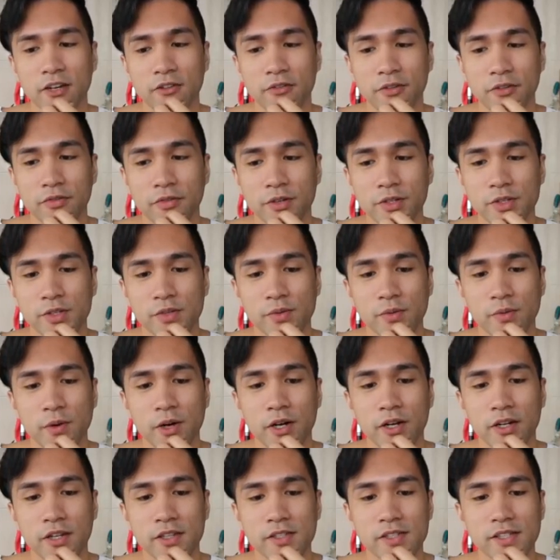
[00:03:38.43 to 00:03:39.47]
Refer to
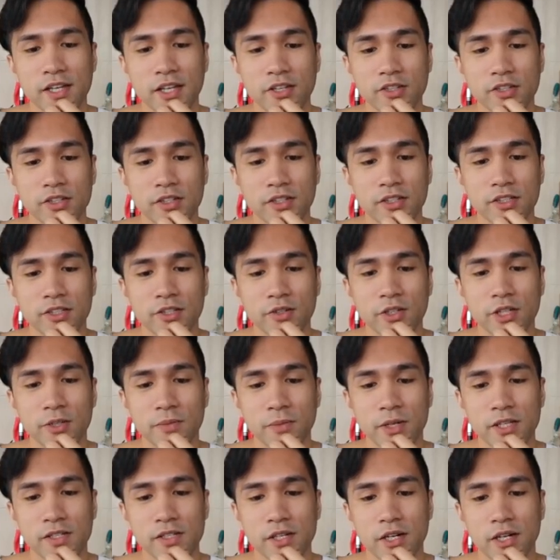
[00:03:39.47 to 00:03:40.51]
warning section.
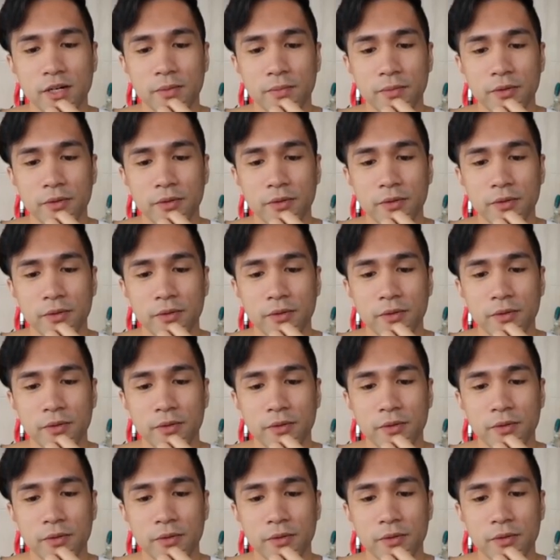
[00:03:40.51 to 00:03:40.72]
Treatments are